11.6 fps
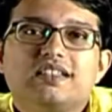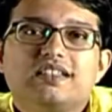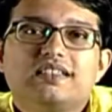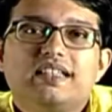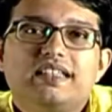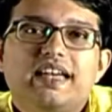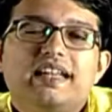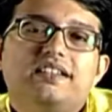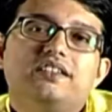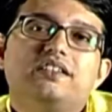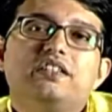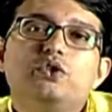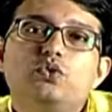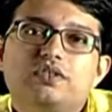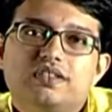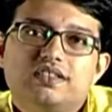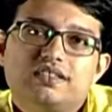that the editor
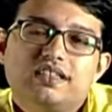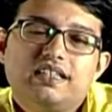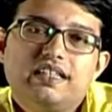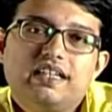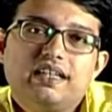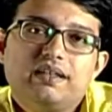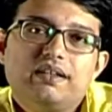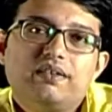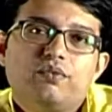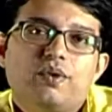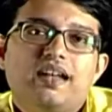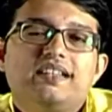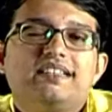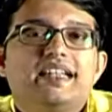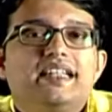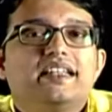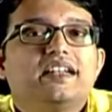uses while
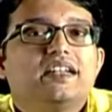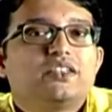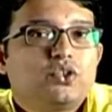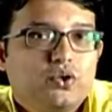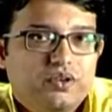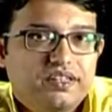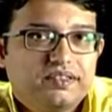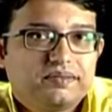telling a story.